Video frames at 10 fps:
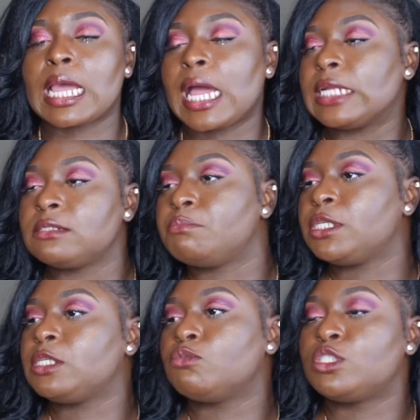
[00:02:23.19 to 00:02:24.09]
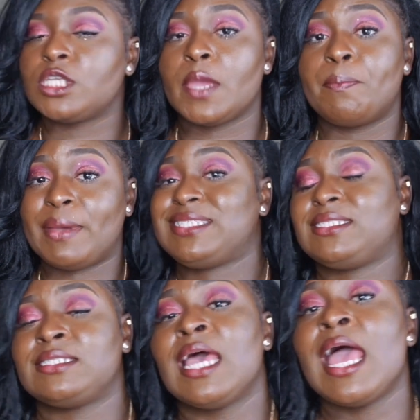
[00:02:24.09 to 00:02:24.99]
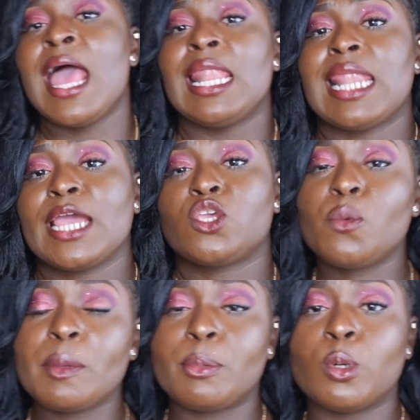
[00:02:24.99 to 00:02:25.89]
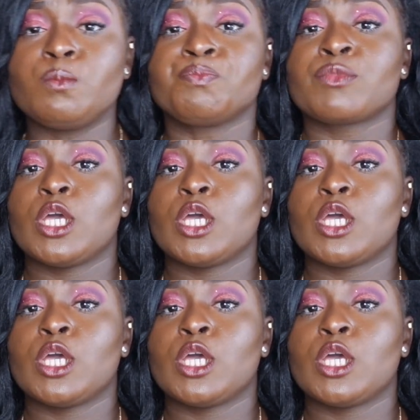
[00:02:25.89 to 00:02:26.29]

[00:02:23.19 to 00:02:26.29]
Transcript: Cardi B will say, person like you people.